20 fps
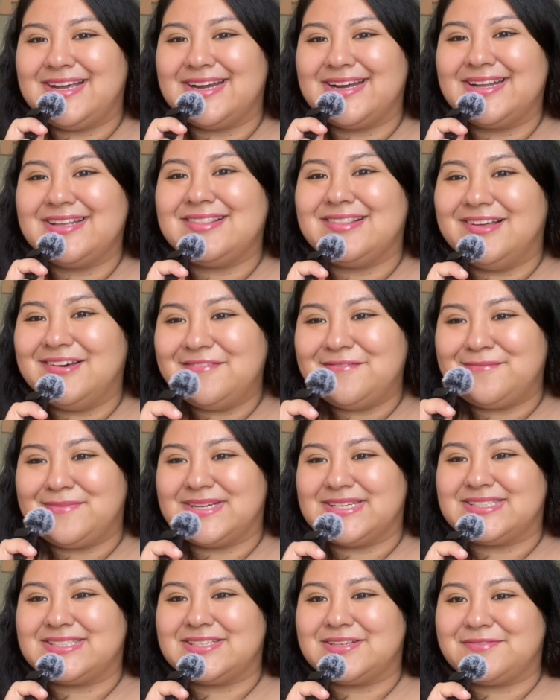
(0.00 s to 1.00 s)
And I love
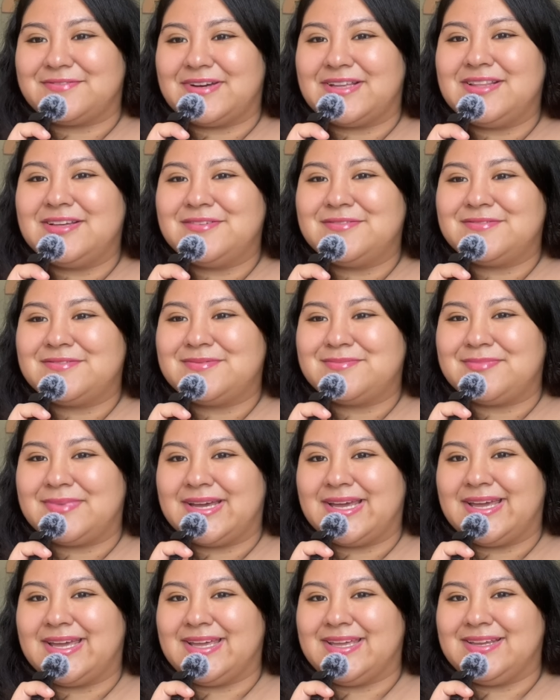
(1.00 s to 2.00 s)
myself. I love
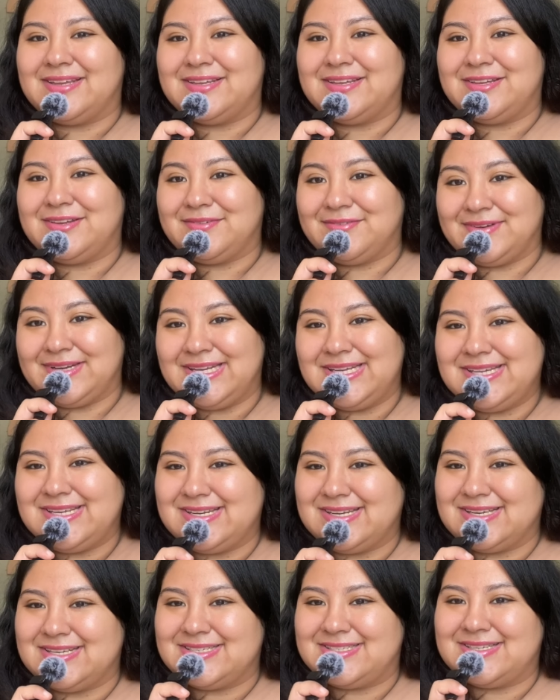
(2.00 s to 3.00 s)
my
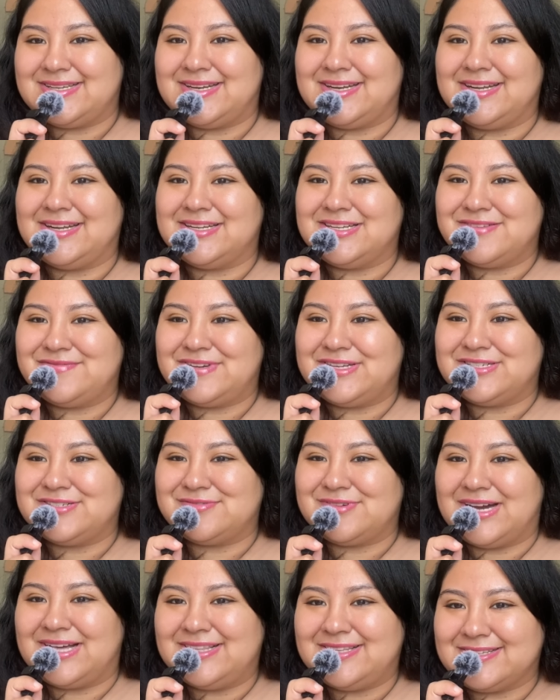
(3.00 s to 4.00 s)
uniqueness and
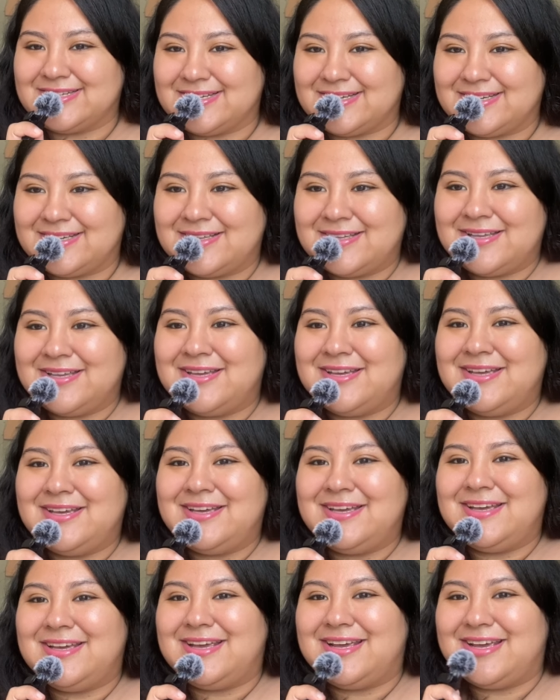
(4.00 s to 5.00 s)
individuality.
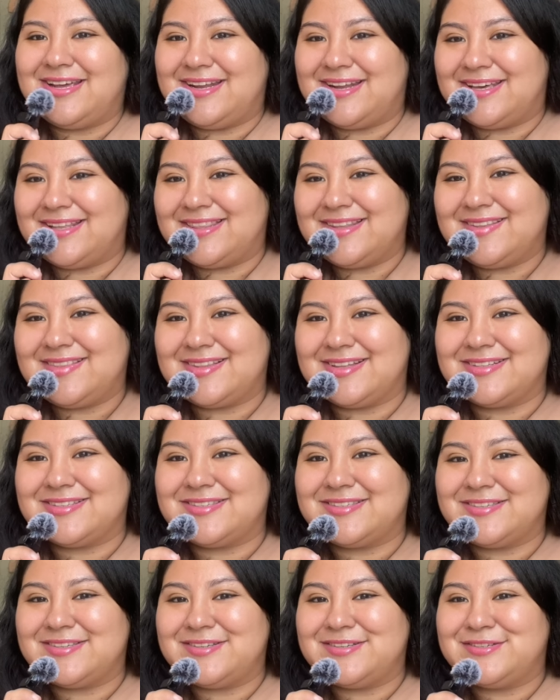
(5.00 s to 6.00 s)
And I think
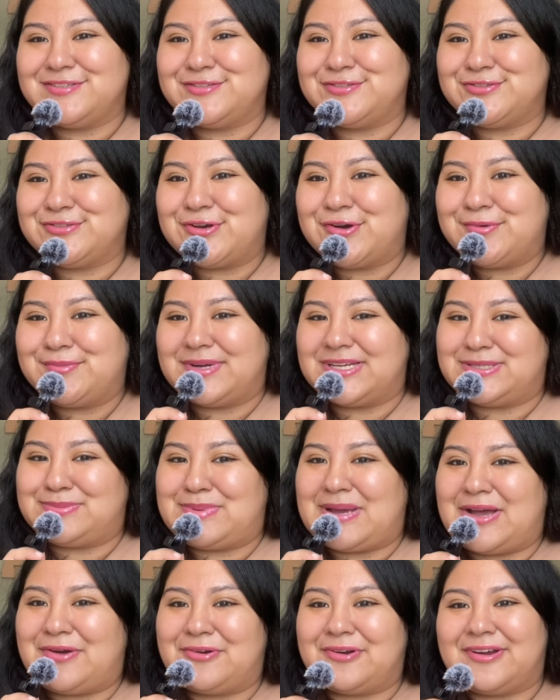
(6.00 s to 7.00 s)
that's so much
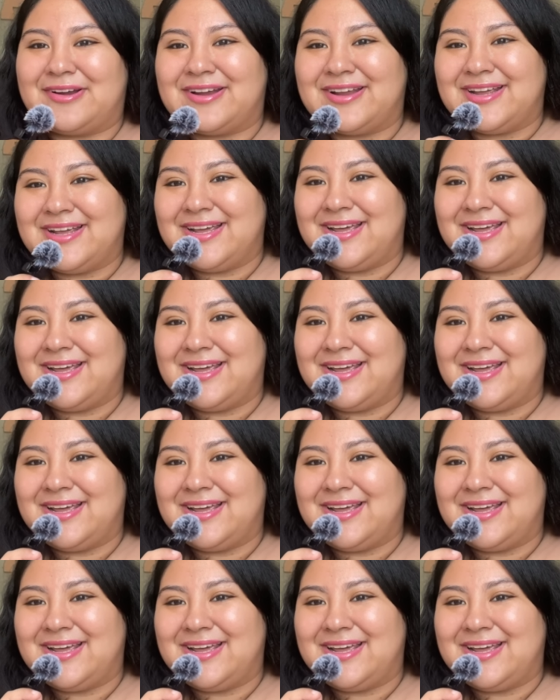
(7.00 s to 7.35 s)
power.